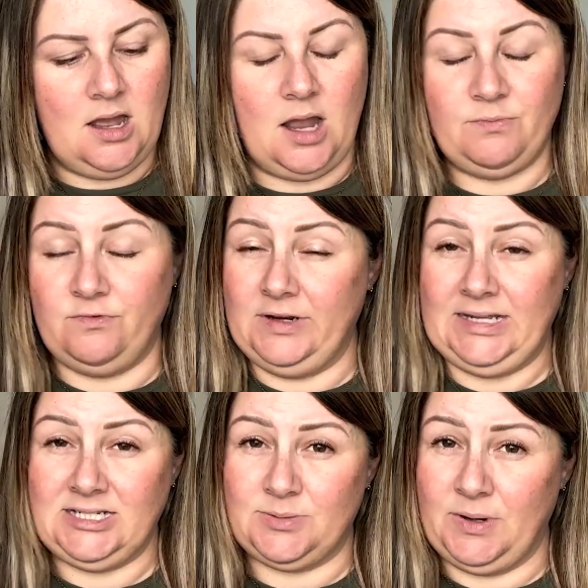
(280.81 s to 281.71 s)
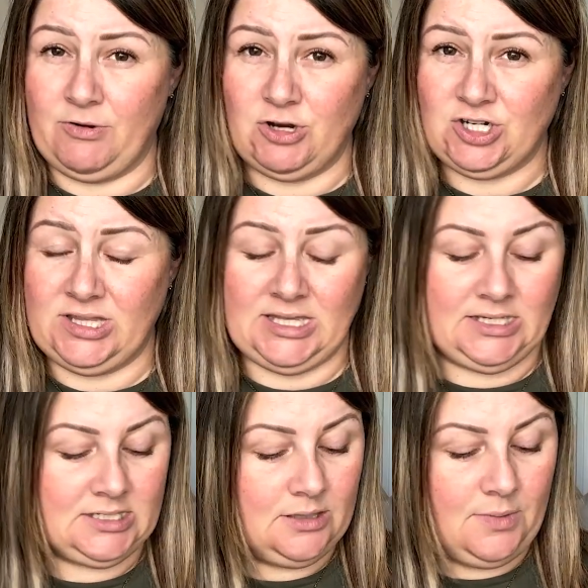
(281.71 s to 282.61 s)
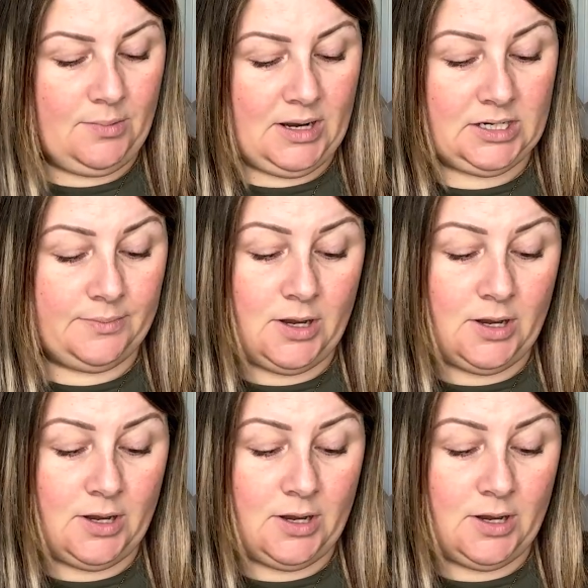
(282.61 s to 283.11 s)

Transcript: I'm really into my crochet things at the moment and I'm